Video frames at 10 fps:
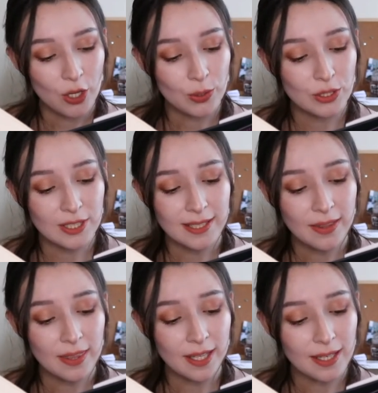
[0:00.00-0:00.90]
who
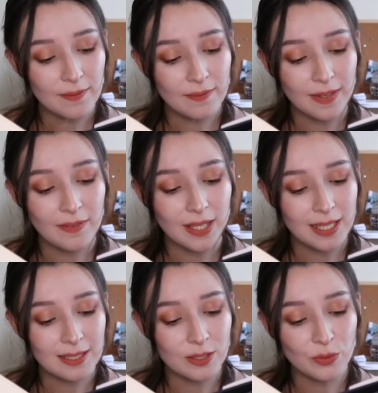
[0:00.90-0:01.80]
doesn't think
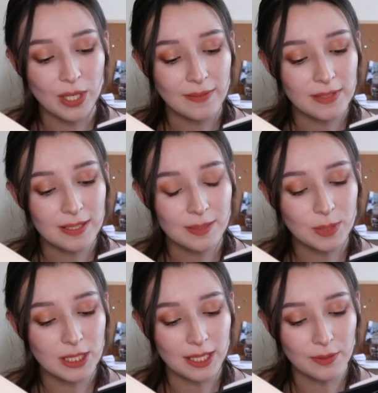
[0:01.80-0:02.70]
Vivi is Raven's
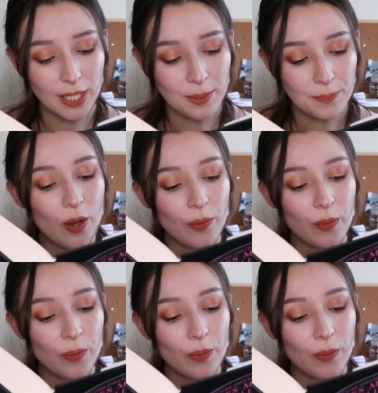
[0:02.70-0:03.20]
material.